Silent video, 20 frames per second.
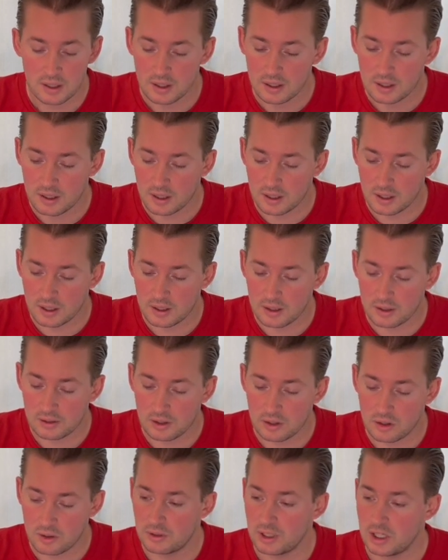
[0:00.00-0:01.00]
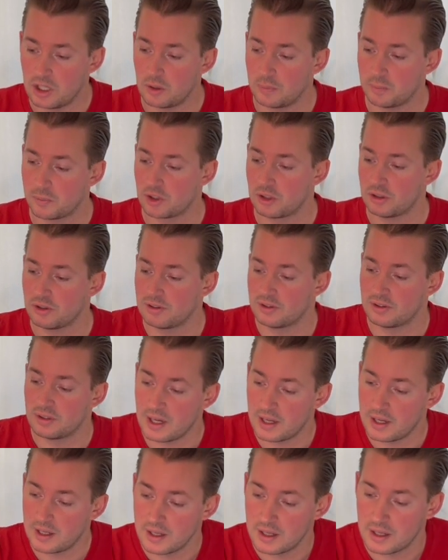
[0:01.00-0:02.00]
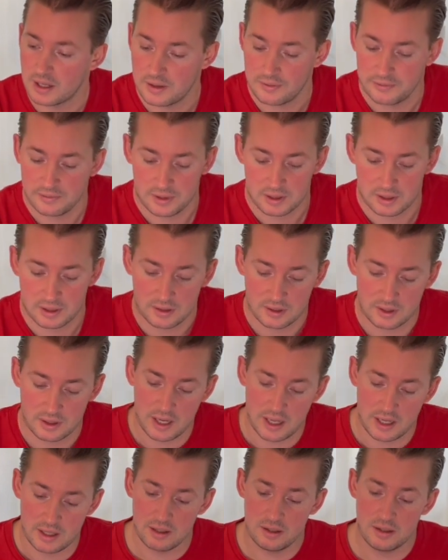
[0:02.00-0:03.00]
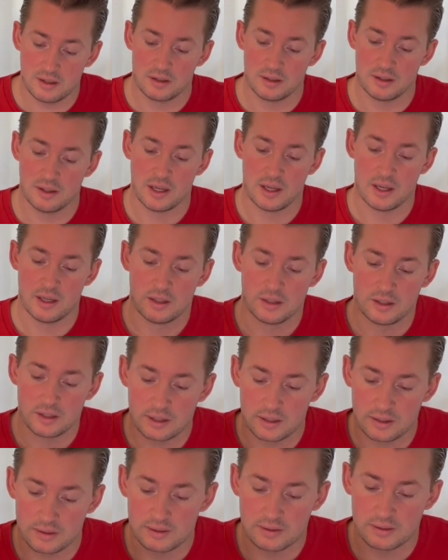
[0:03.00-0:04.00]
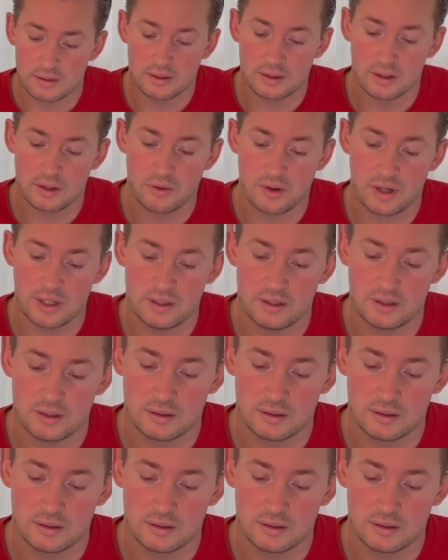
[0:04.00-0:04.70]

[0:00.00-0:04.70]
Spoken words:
The only options I have added is the red